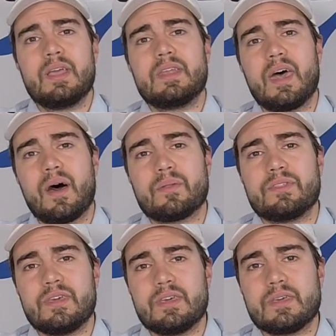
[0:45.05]
Now
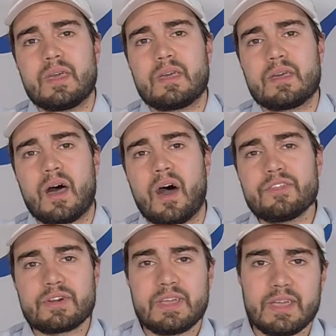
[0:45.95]
the
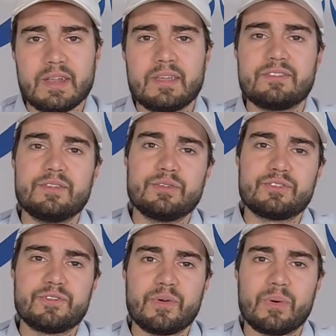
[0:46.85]
Other kit is used
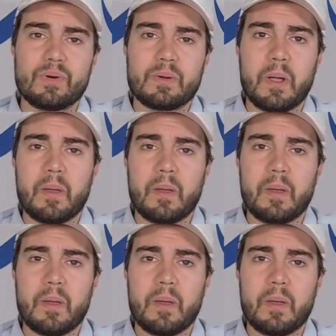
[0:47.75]
for